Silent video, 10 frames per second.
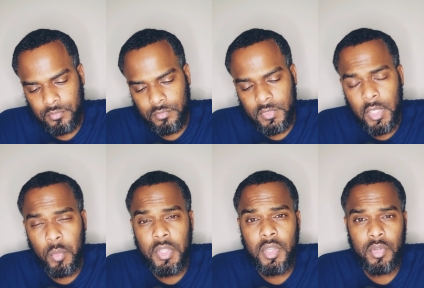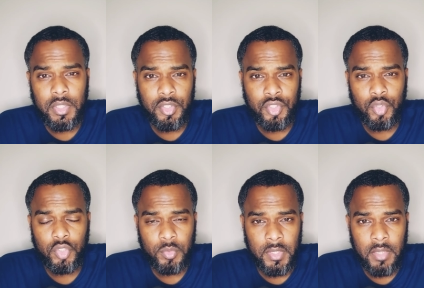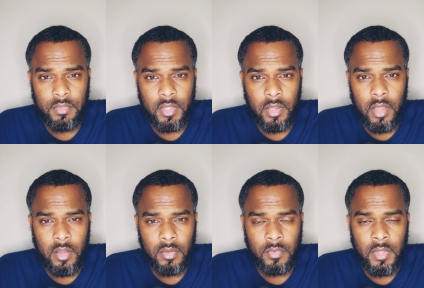And we know that the Jews were given the law,